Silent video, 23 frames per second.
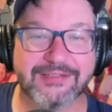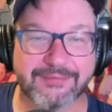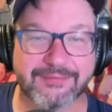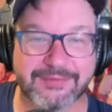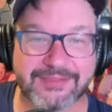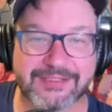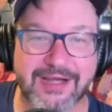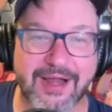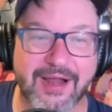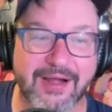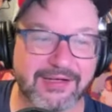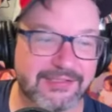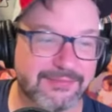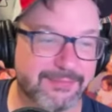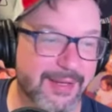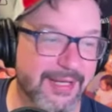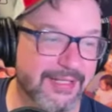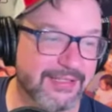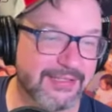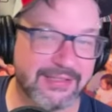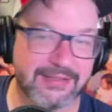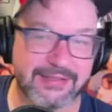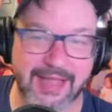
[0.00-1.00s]
I was not
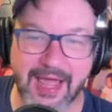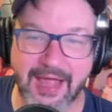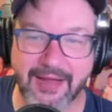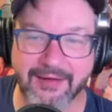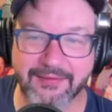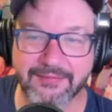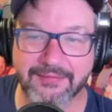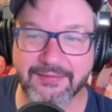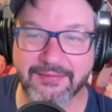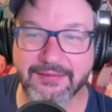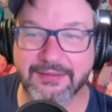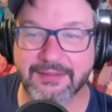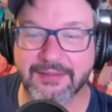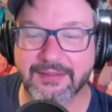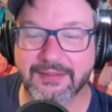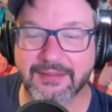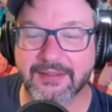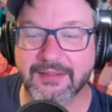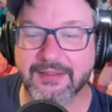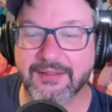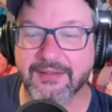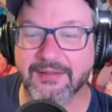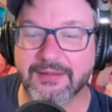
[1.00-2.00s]
expecting that.
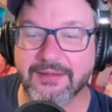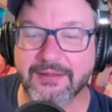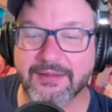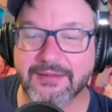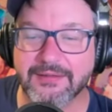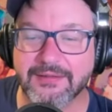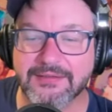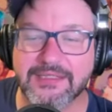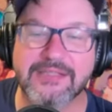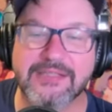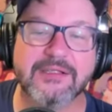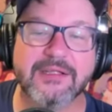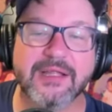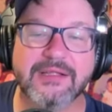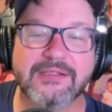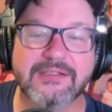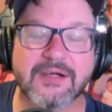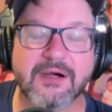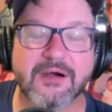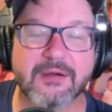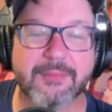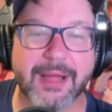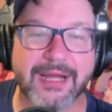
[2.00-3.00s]
Cecil, so let's
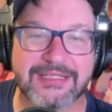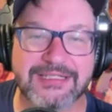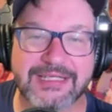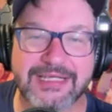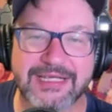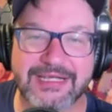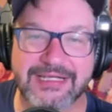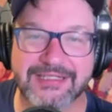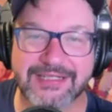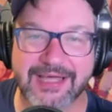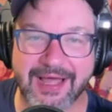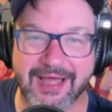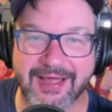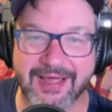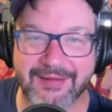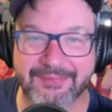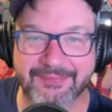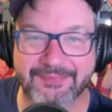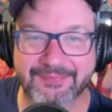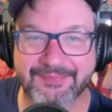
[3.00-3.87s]
talk about tea time.